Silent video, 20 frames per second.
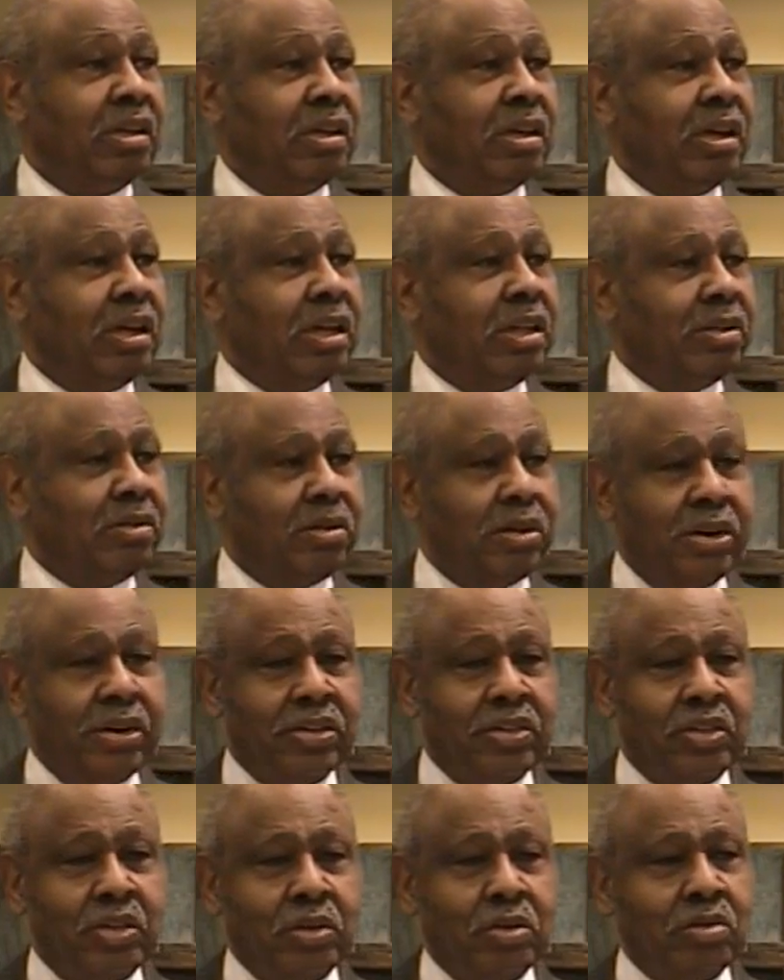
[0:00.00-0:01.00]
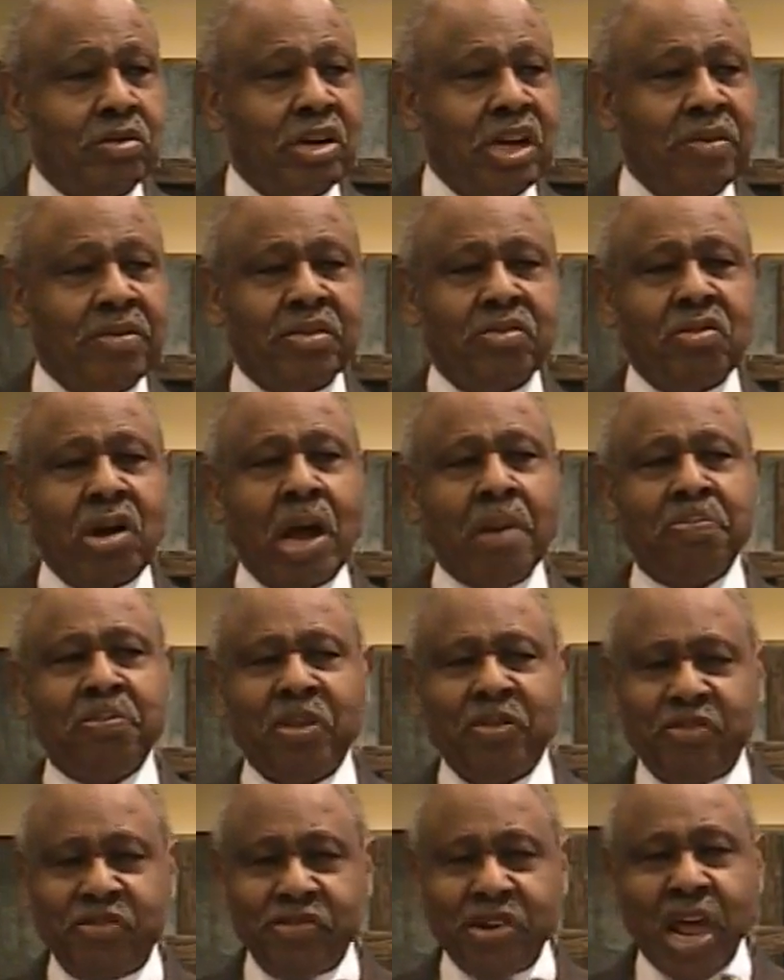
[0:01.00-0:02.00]
In other words, you never drop
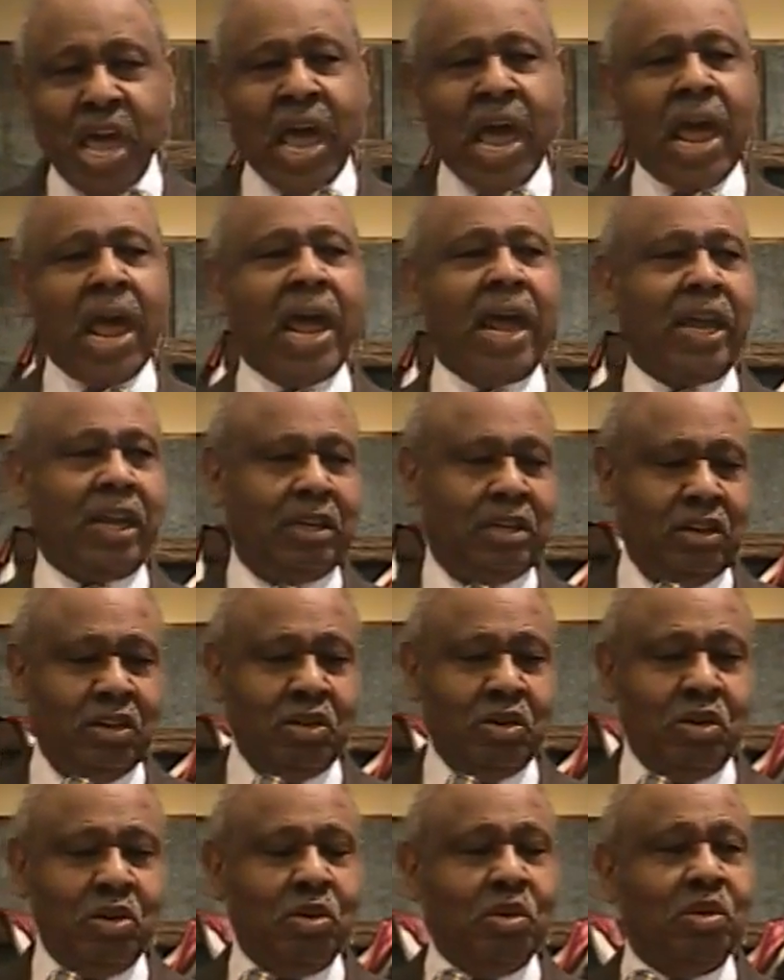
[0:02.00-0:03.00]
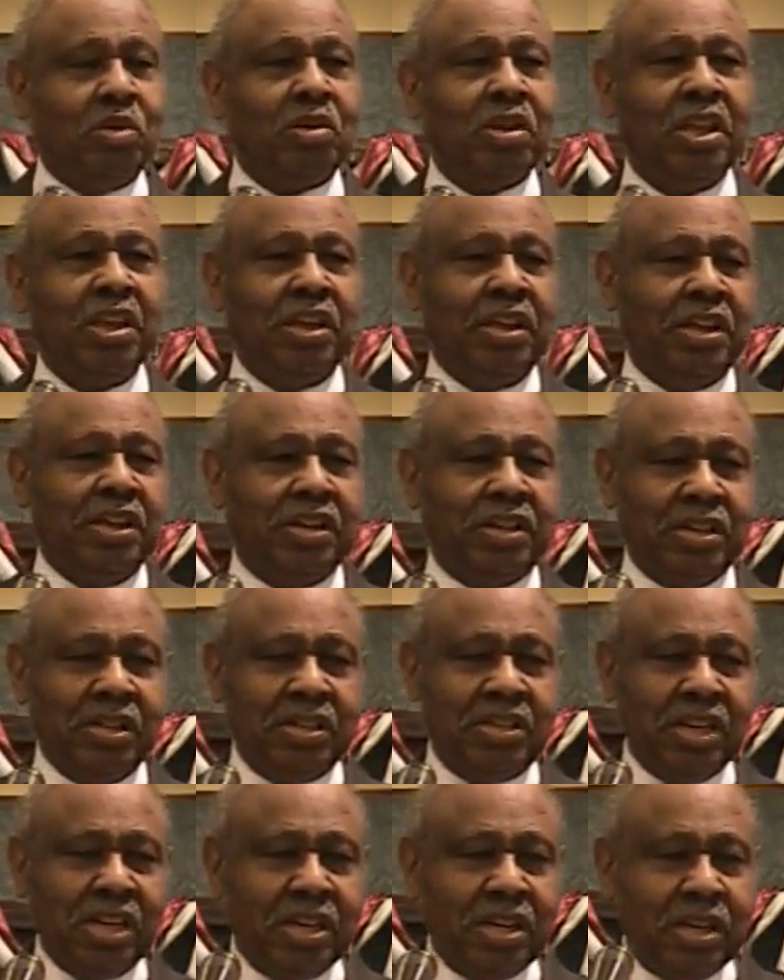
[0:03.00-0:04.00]
the flag. You
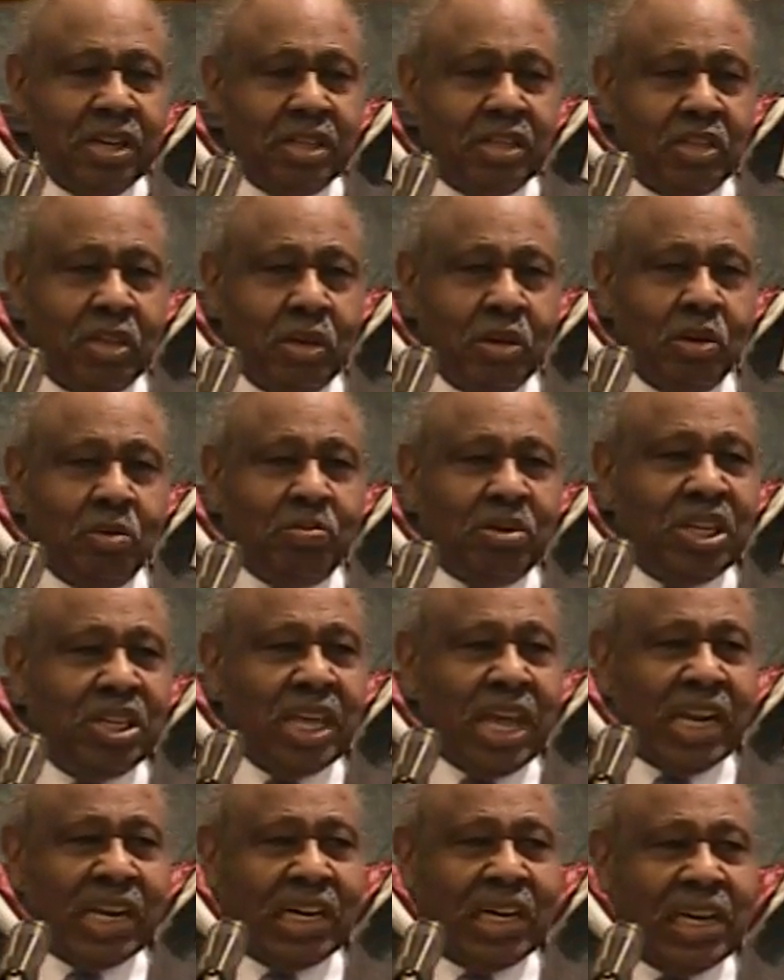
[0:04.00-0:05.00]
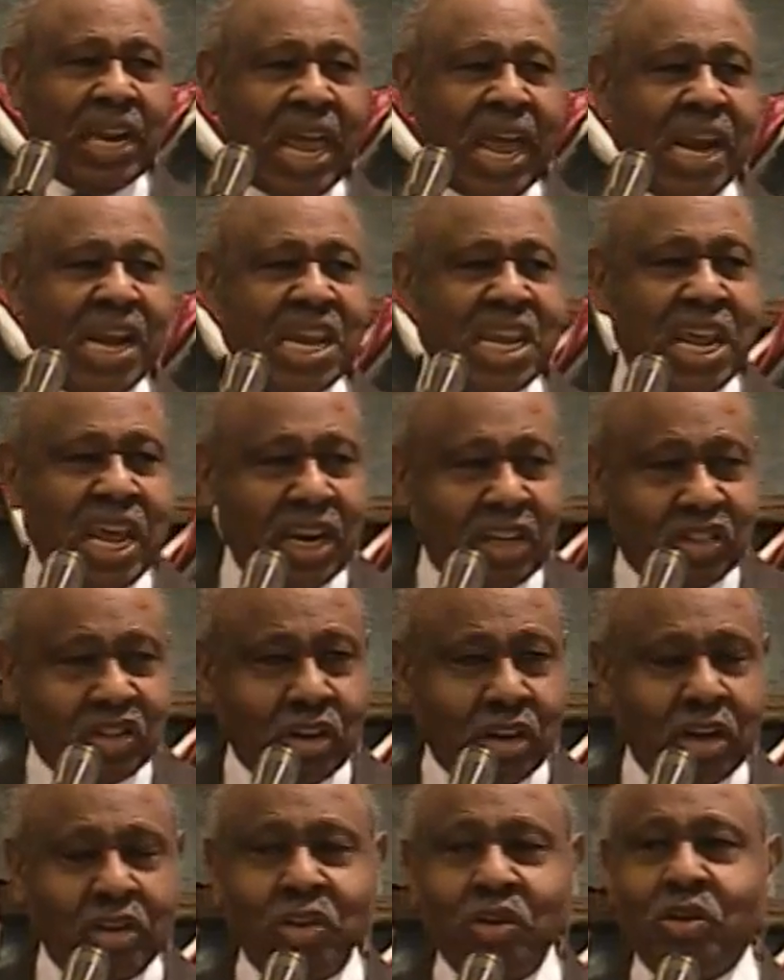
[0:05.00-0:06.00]
continue to be that
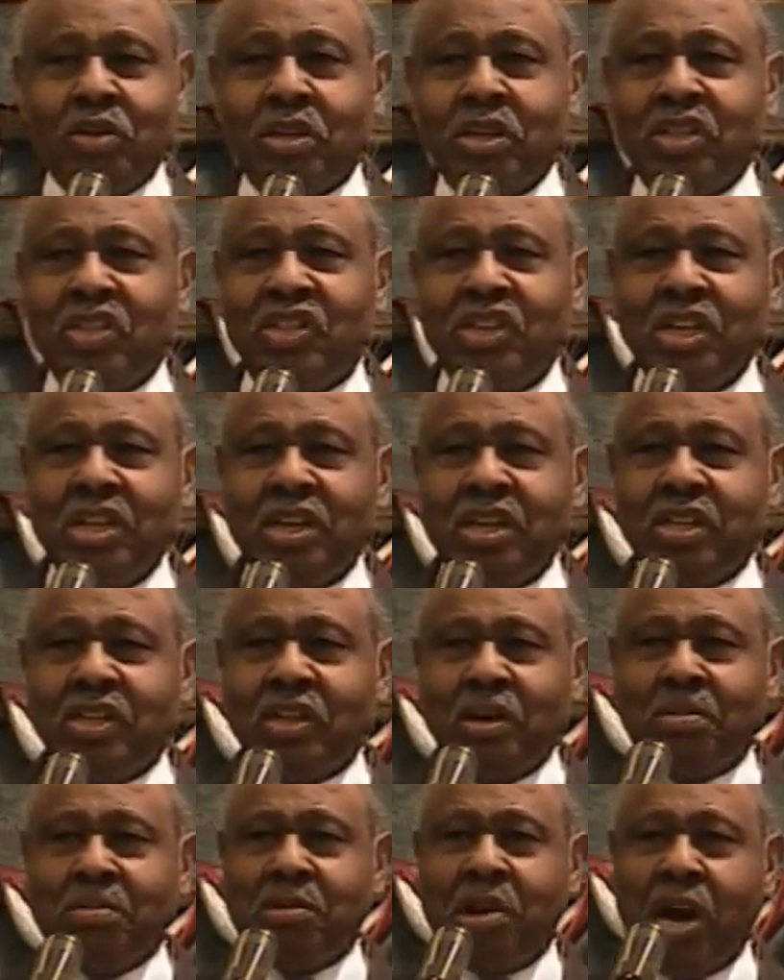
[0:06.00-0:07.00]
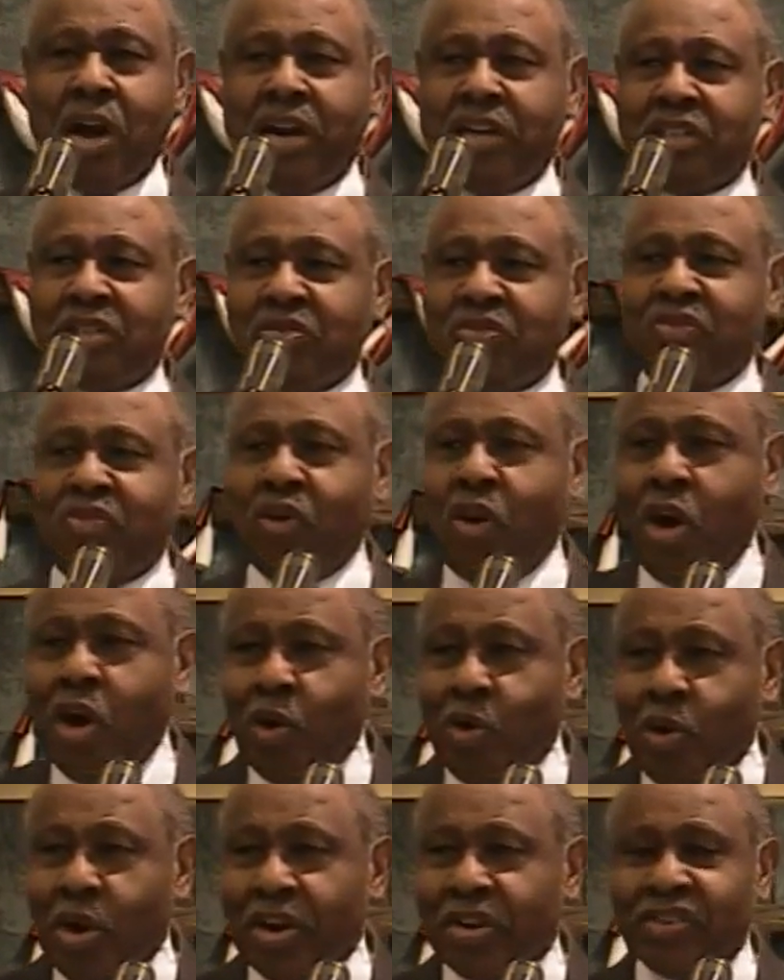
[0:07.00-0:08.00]
gladiator. You continue to march
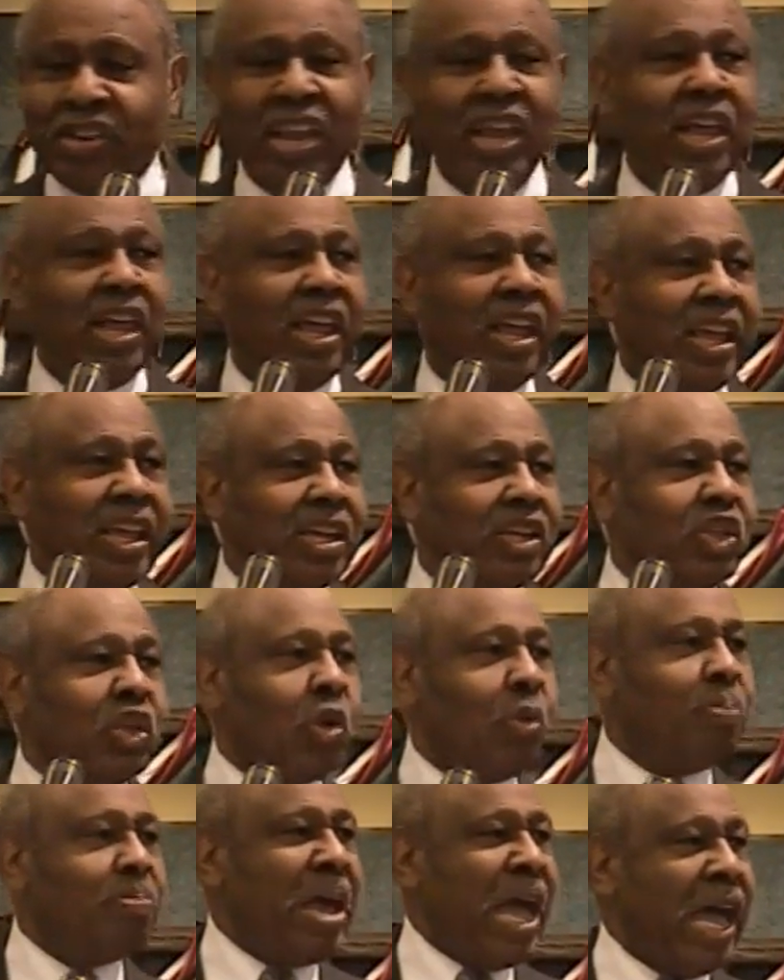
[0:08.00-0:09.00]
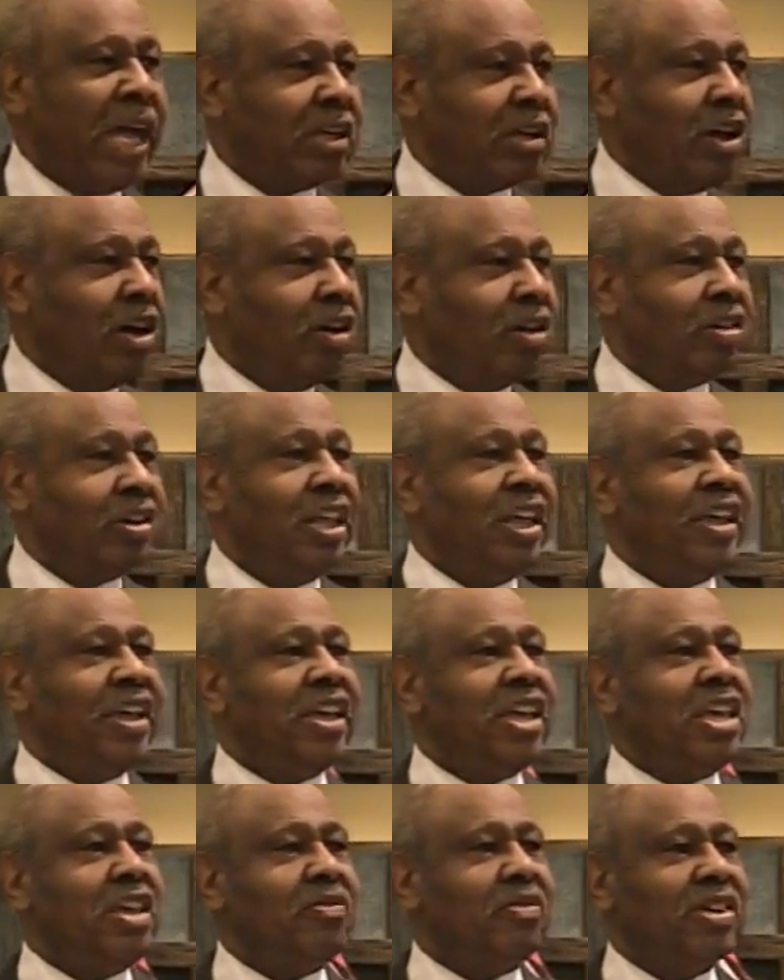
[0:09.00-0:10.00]
forward into battle,
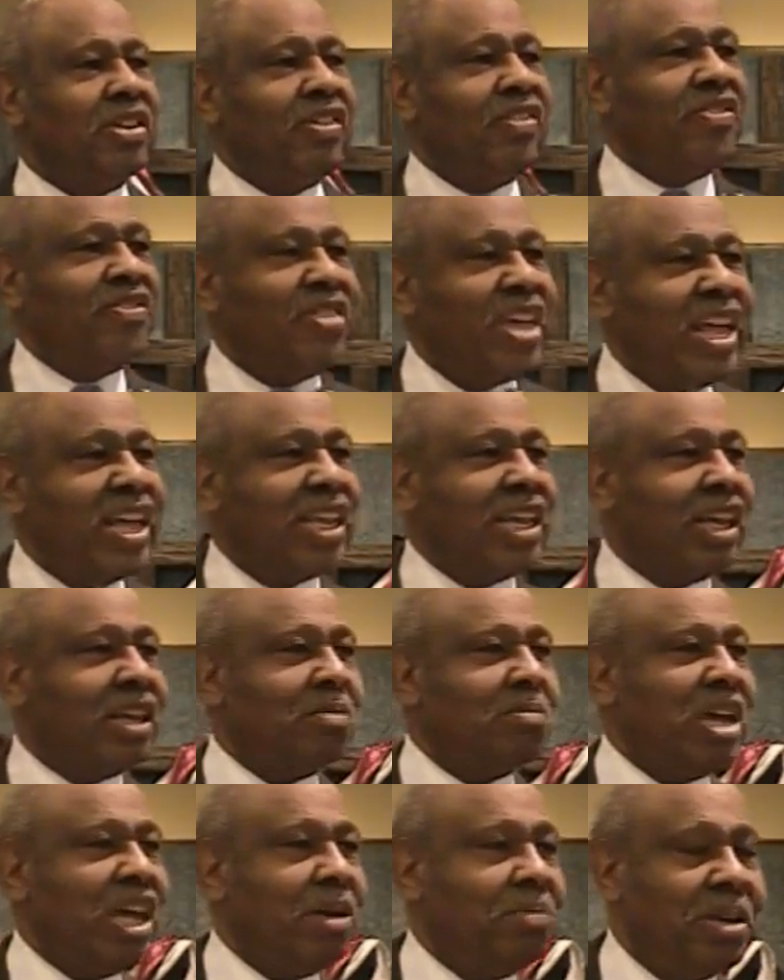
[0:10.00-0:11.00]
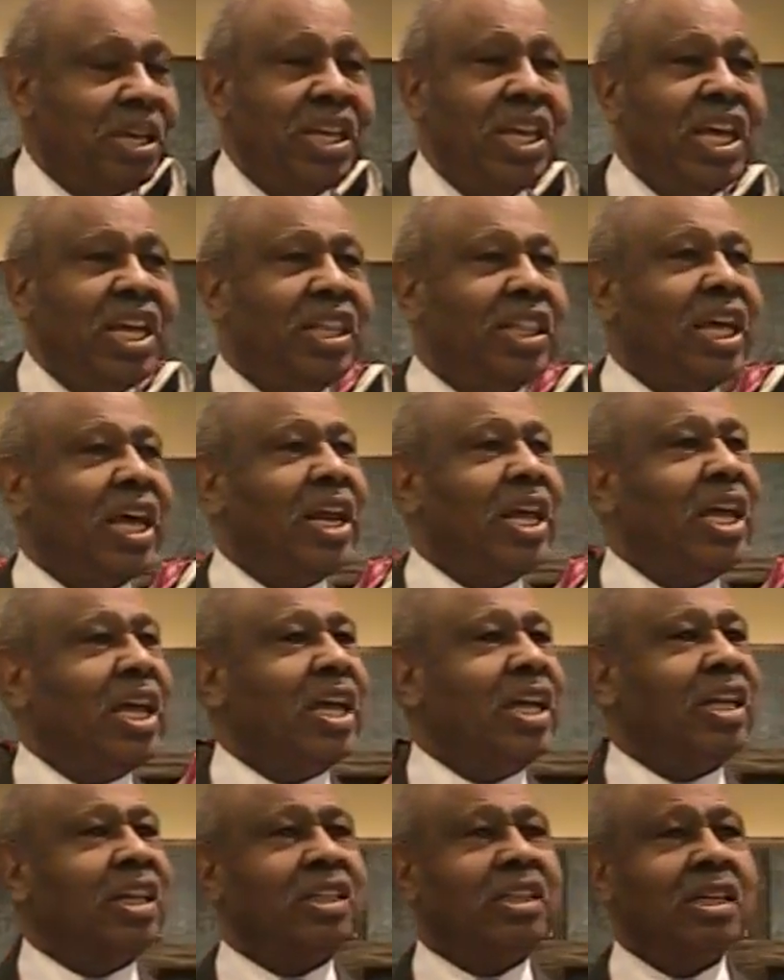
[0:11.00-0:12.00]
even thinking maybe that,
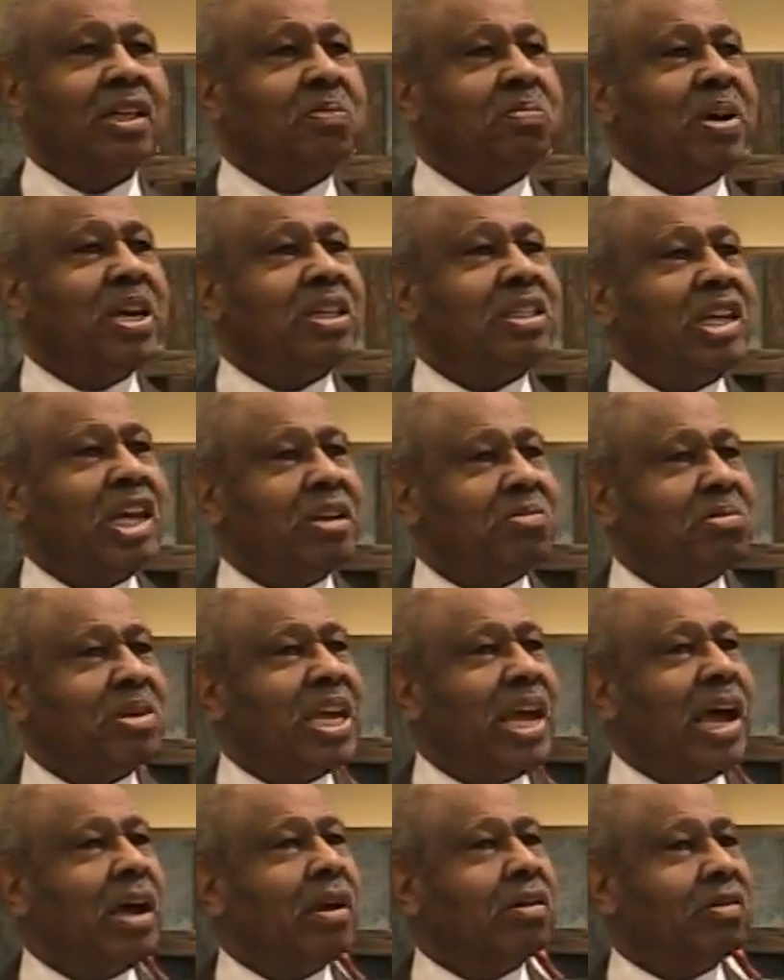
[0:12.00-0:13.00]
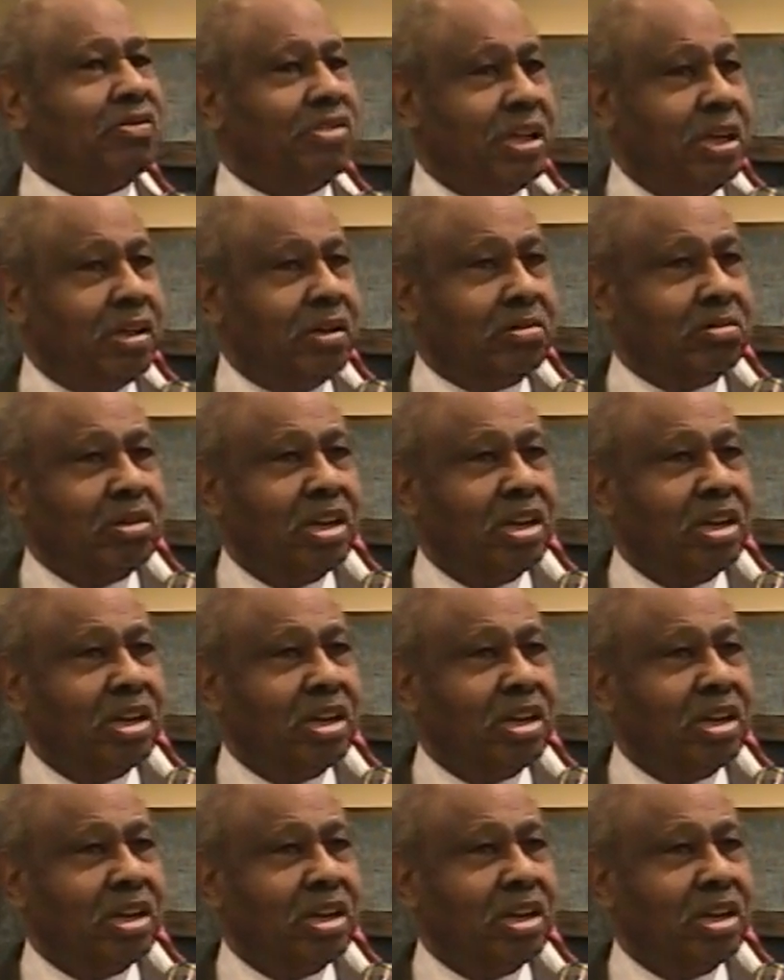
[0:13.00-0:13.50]
hey, this may take me out of here.